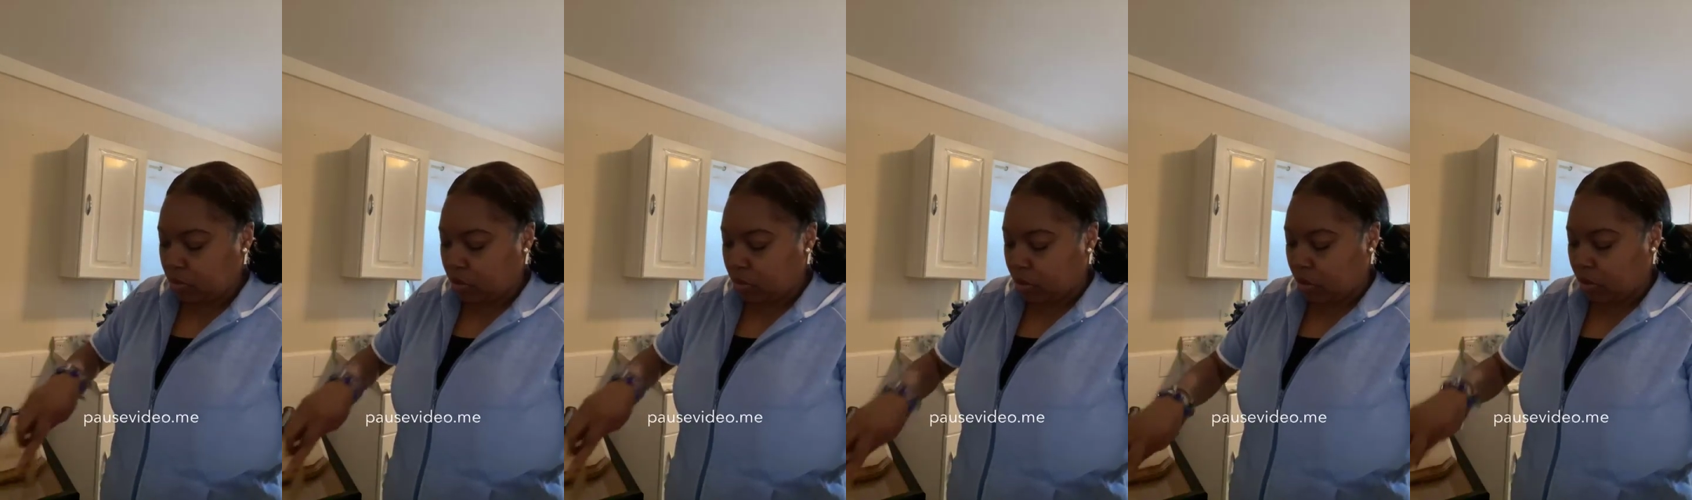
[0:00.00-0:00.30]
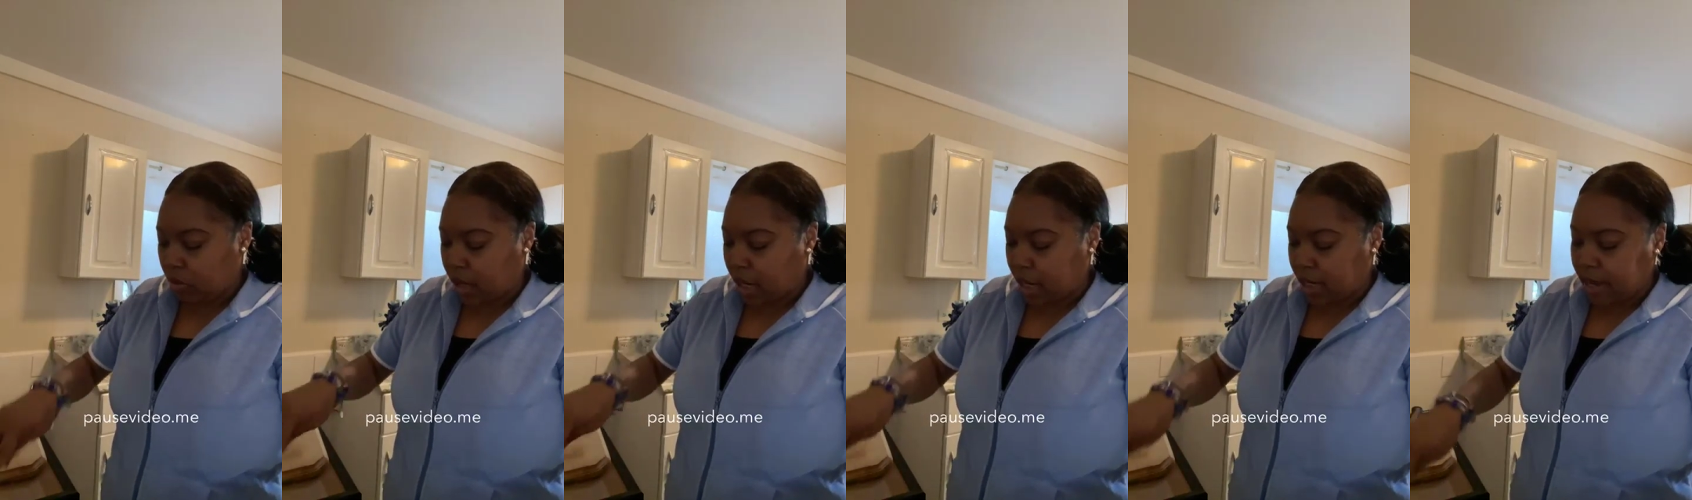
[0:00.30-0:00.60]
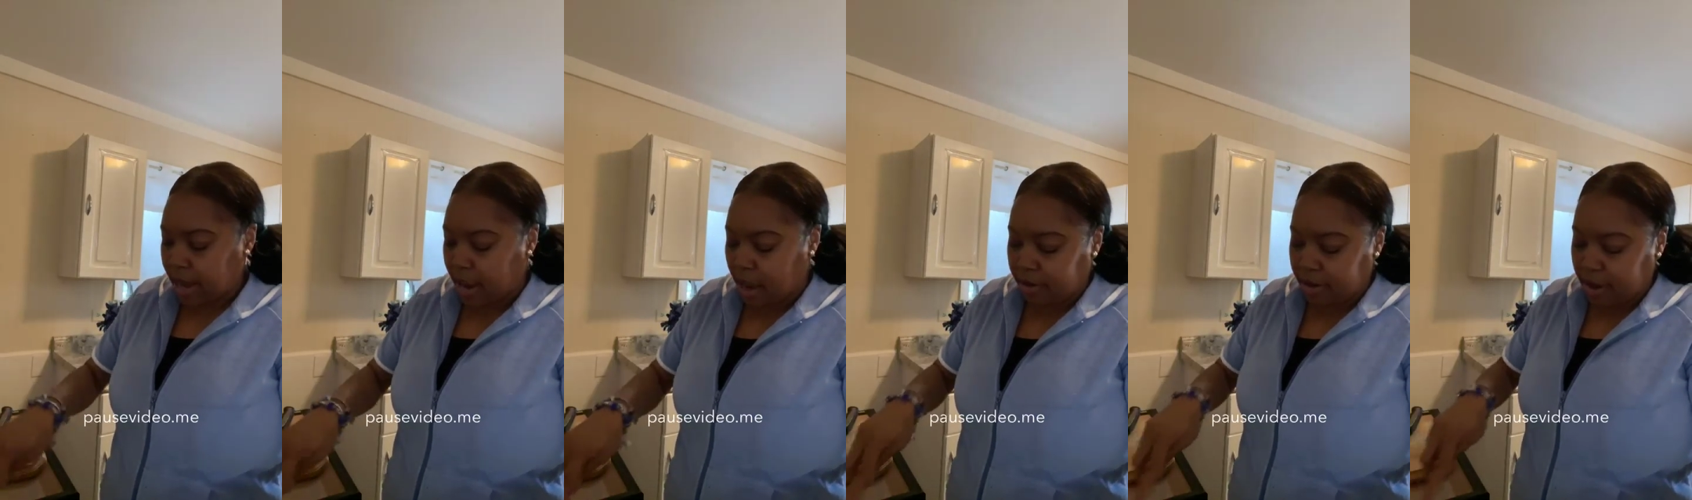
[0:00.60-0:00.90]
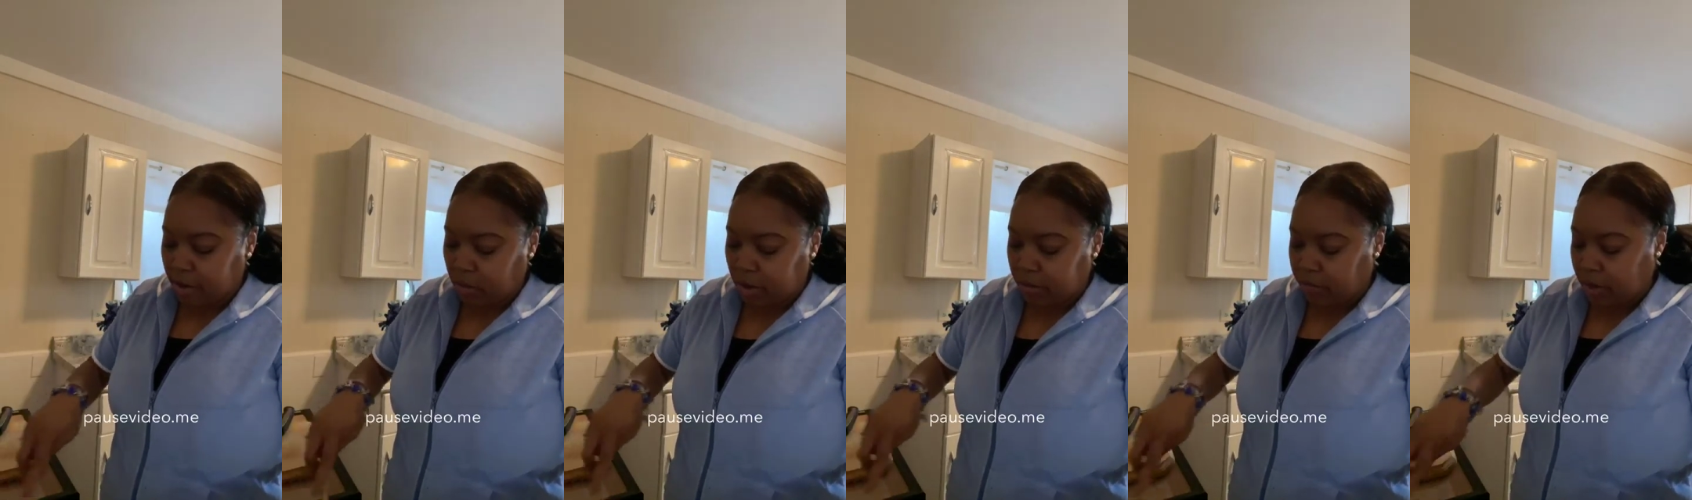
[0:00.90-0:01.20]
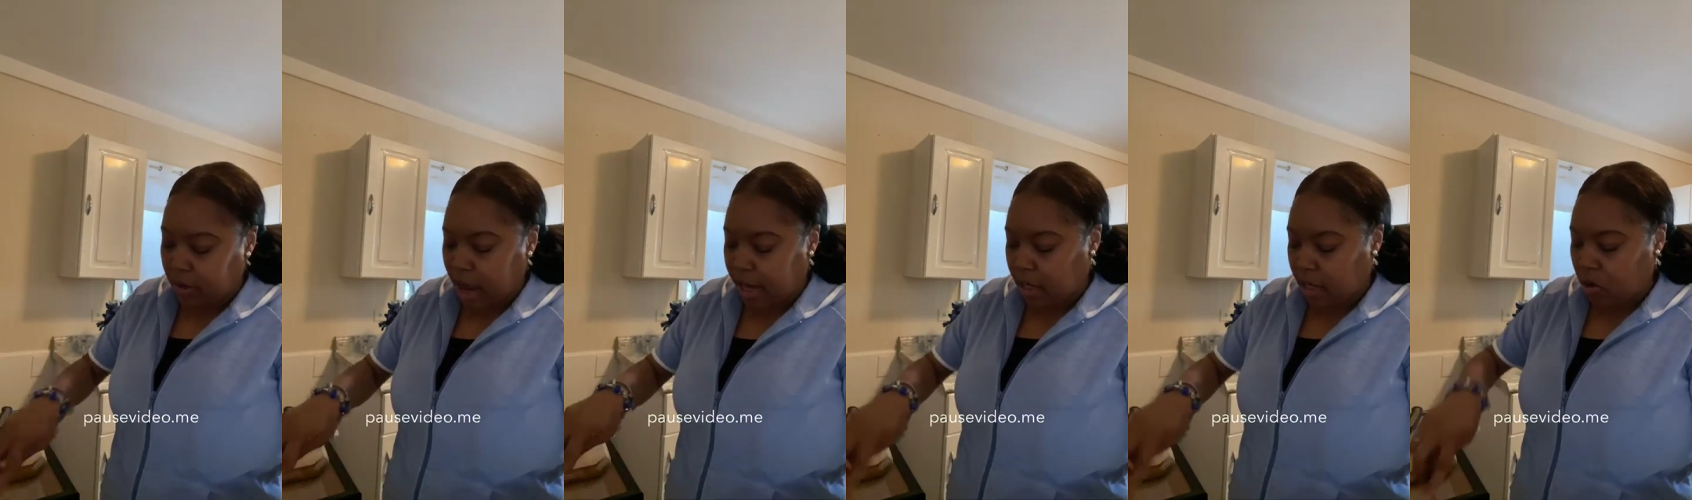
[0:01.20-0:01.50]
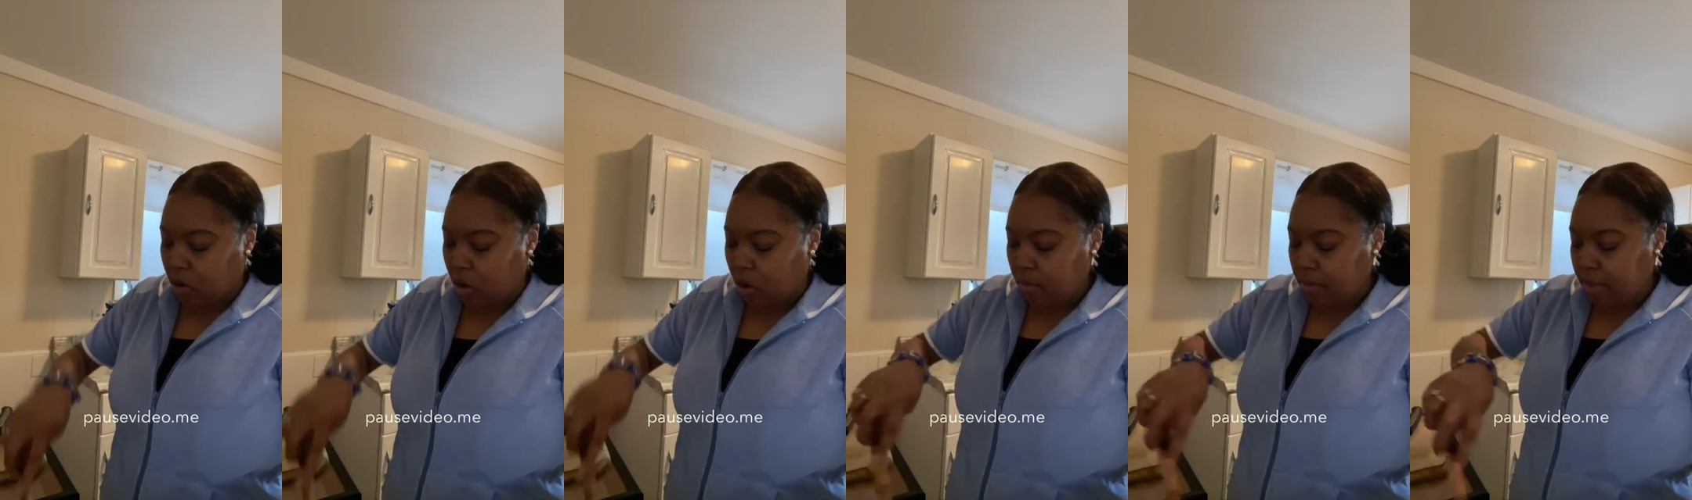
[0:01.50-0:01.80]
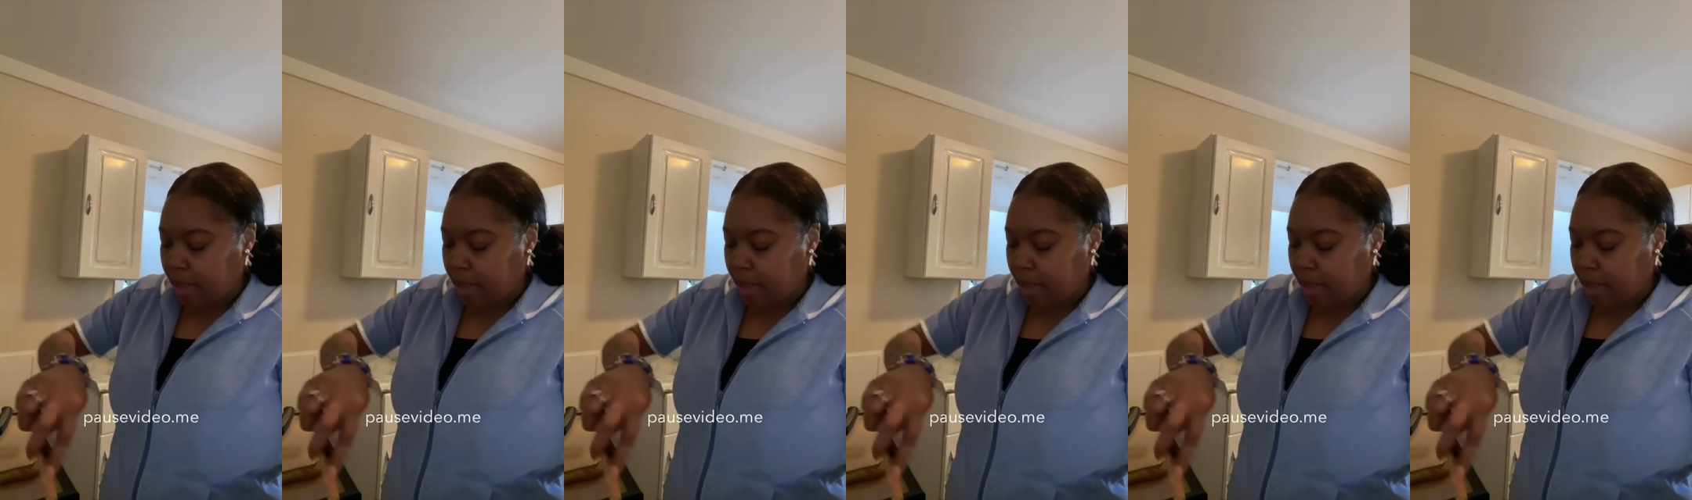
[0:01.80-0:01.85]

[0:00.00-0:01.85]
Okay, now that we've got it all